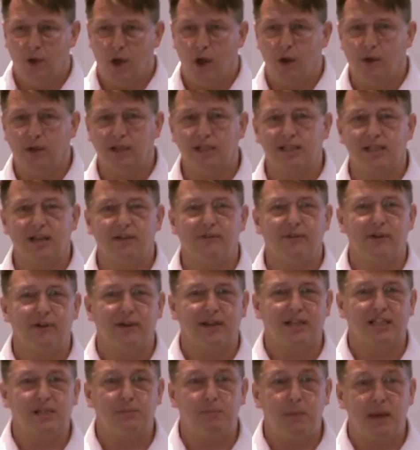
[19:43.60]
not only is that a very
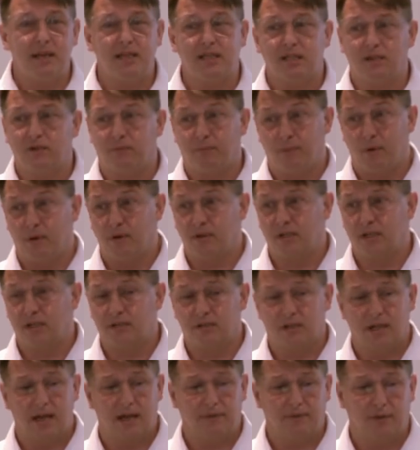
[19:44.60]
expensive
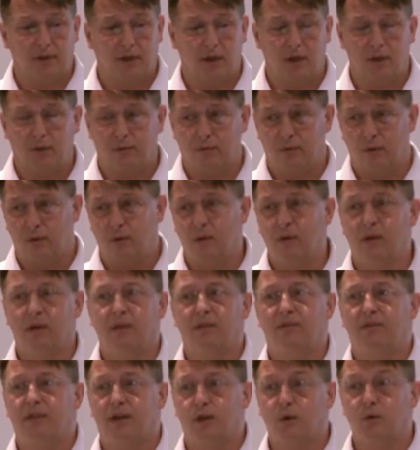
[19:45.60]
process to have to go through,
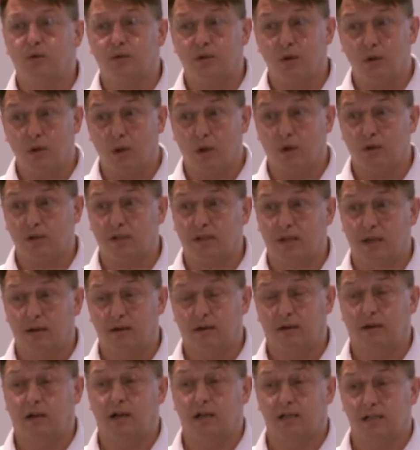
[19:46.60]
they also lost
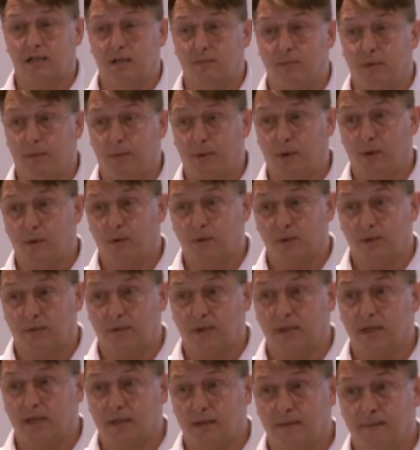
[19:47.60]
their customer because of
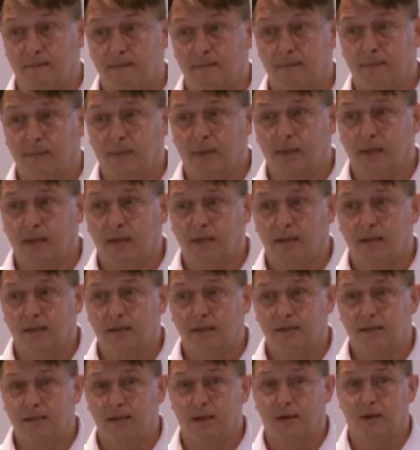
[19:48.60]
it.
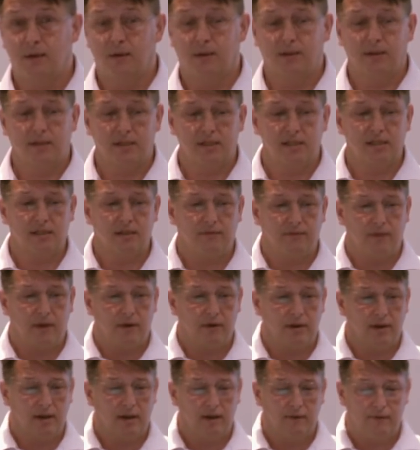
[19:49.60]
So this is a
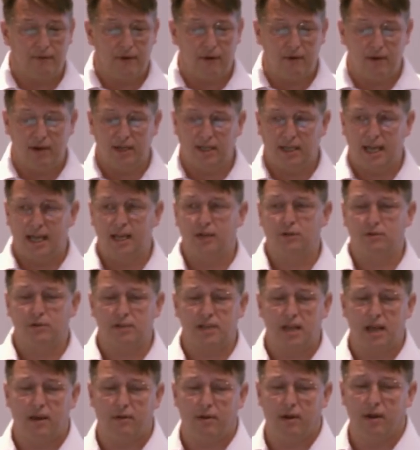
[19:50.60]
very, very
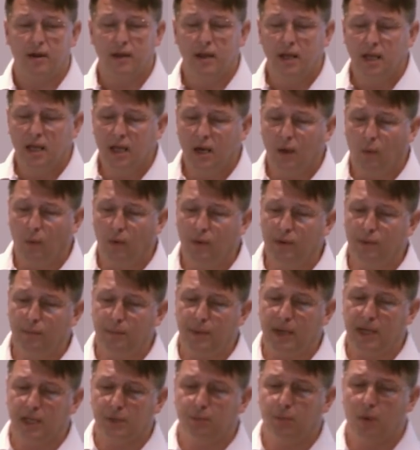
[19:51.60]
dangerous area. And one of the
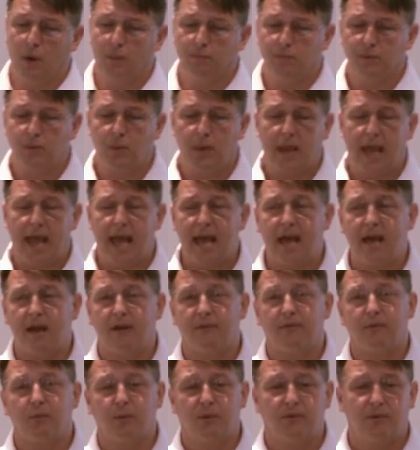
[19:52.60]
biggest problems we
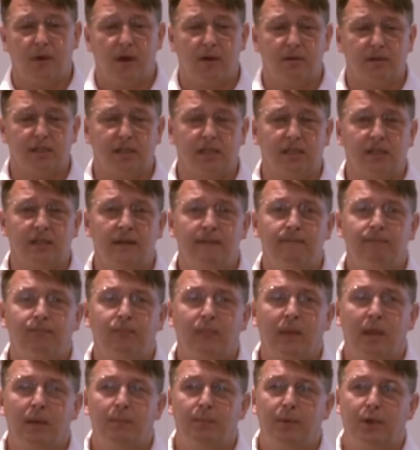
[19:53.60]
have with
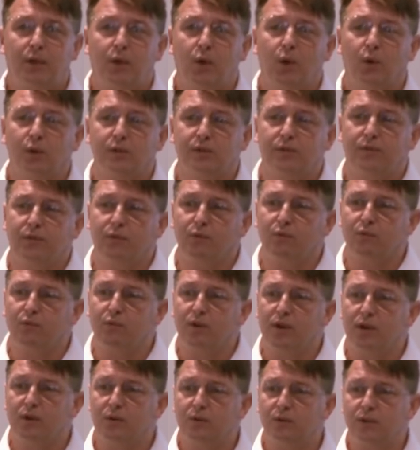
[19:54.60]
viruses, because of the
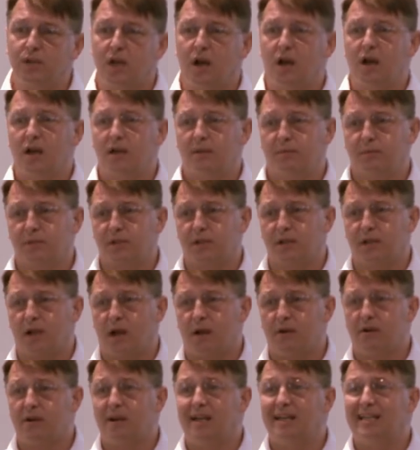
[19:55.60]
real-time
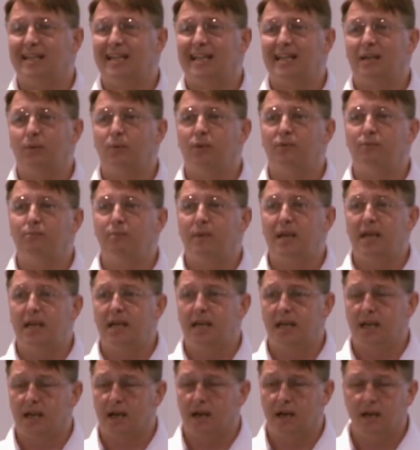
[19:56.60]
scenario and dealing with
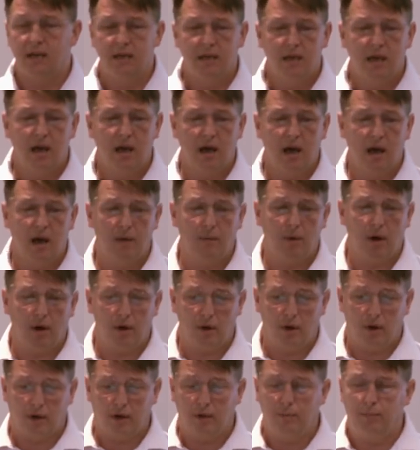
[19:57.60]
media
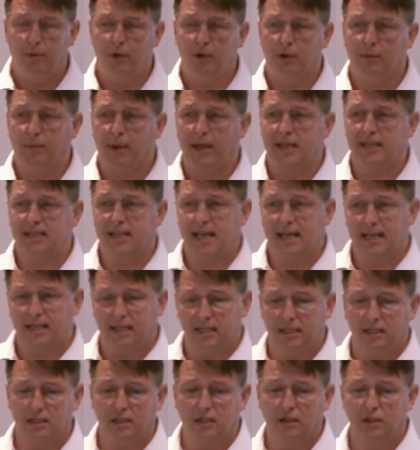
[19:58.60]
on our computer-based
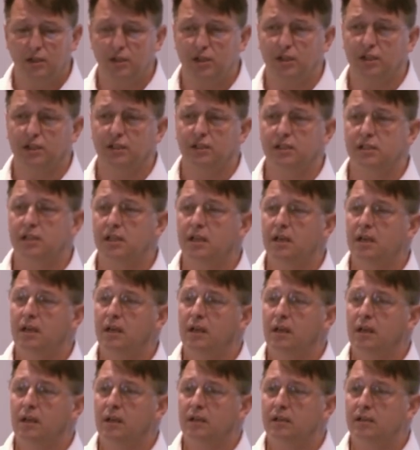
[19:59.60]
editing solutions,
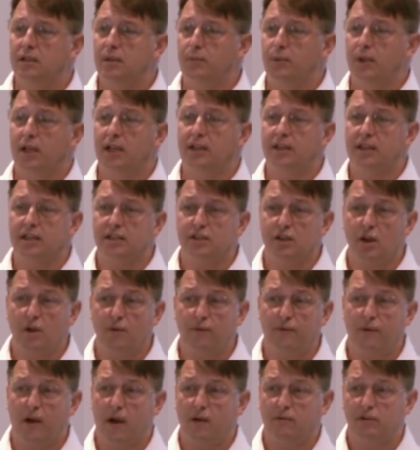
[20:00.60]
typically there's no
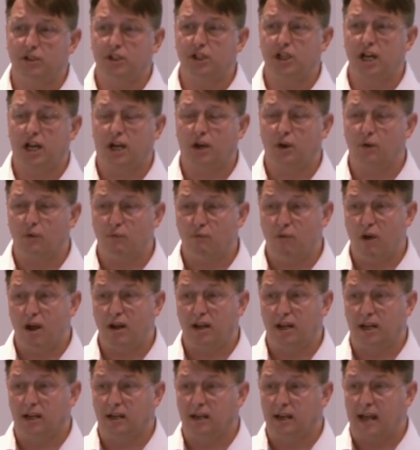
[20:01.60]
virus checker
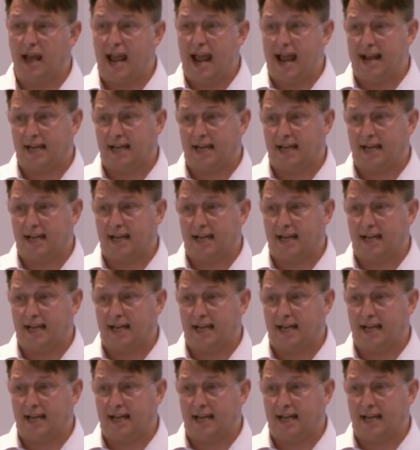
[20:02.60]
running